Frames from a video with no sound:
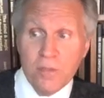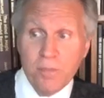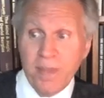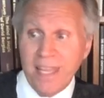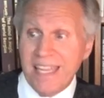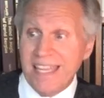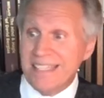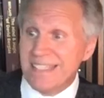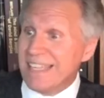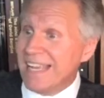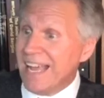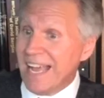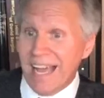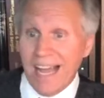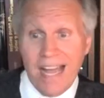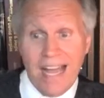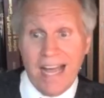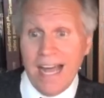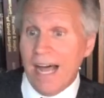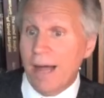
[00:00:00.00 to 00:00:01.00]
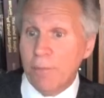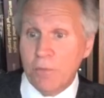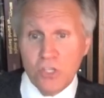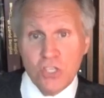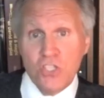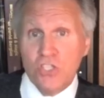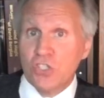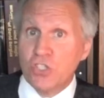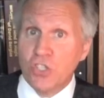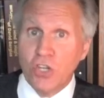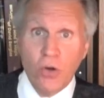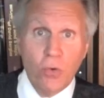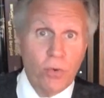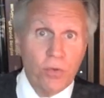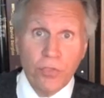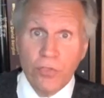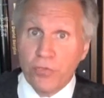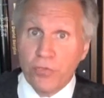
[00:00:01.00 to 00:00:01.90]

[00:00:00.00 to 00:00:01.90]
space, I'm just going